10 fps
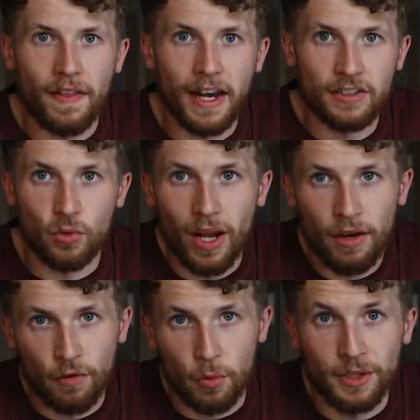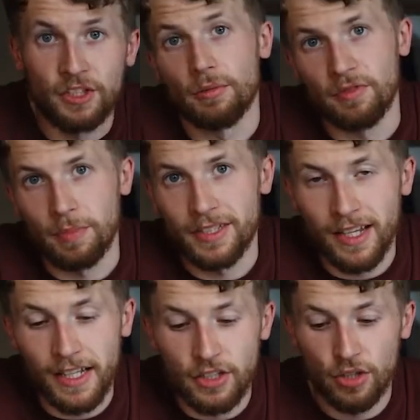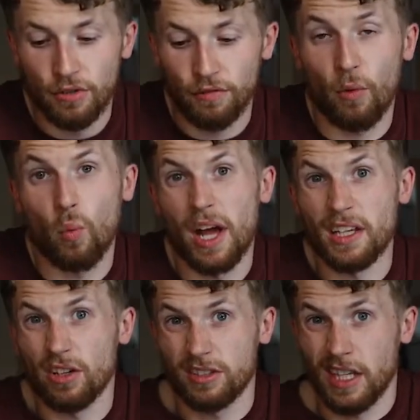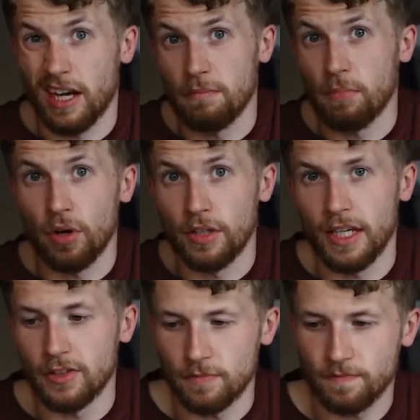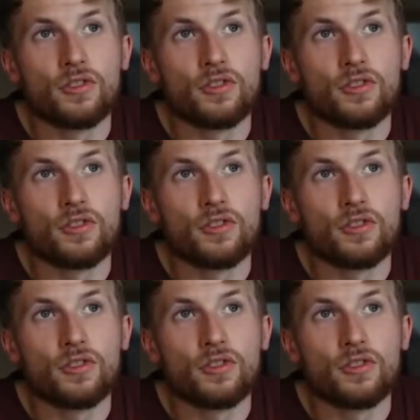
that is away from you in terms of percentage from where your starting point is.